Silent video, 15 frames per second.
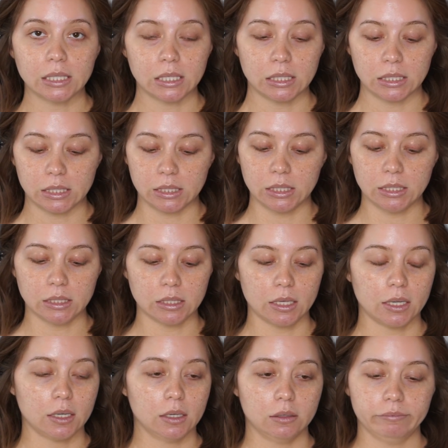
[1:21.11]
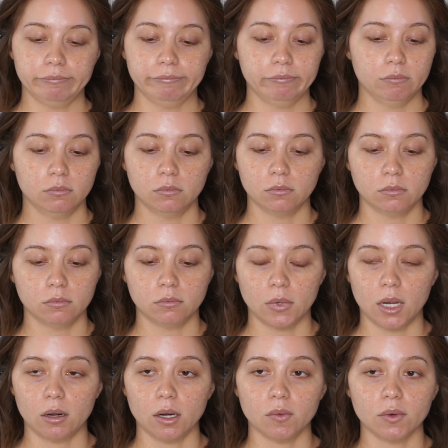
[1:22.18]
this is like,
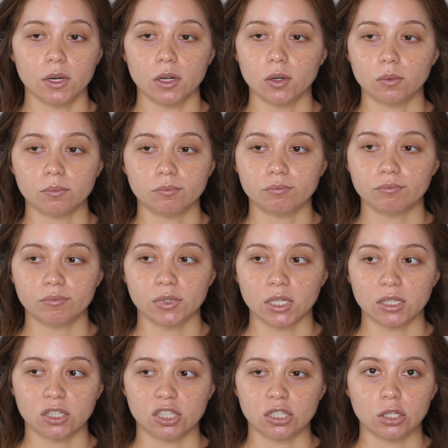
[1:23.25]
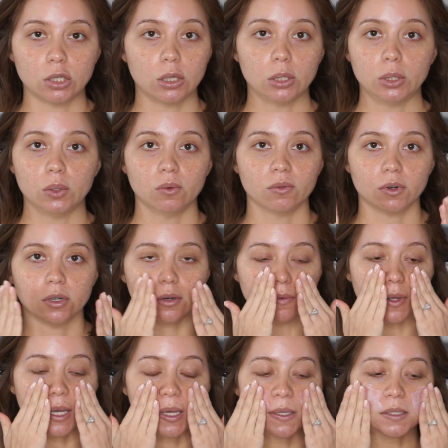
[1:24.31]
I don't even know. It's like just glue for your
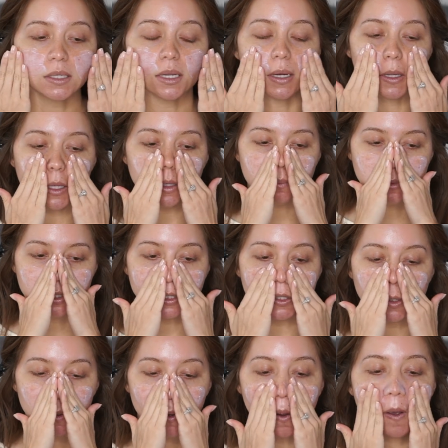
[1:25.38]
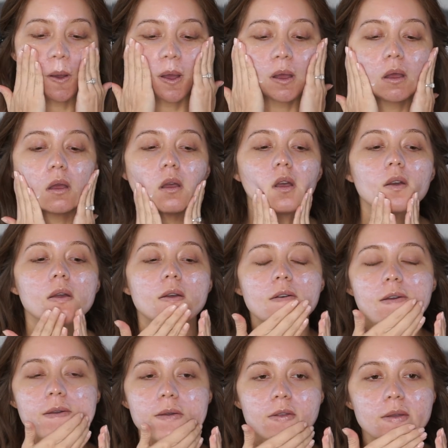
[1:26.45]
face, and it keeps you
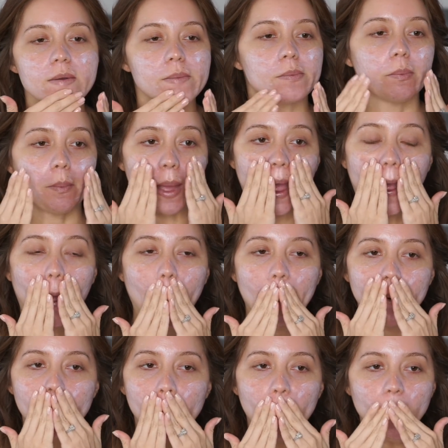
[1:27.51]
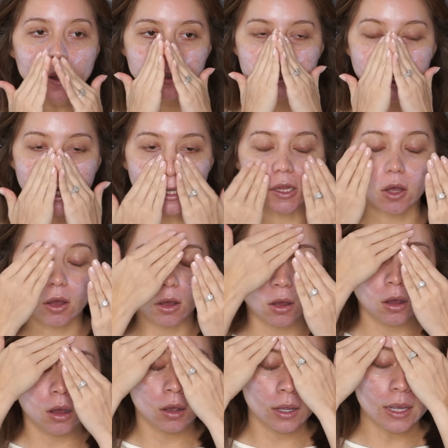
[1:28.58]
matte all day
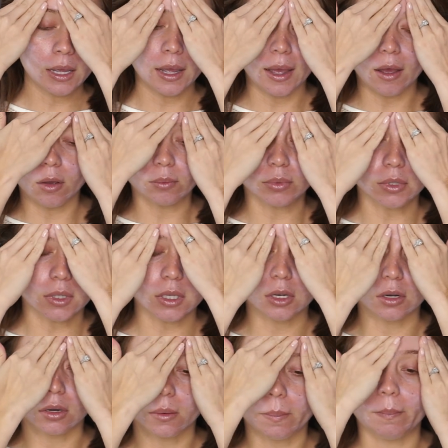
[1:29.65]
long. It helps your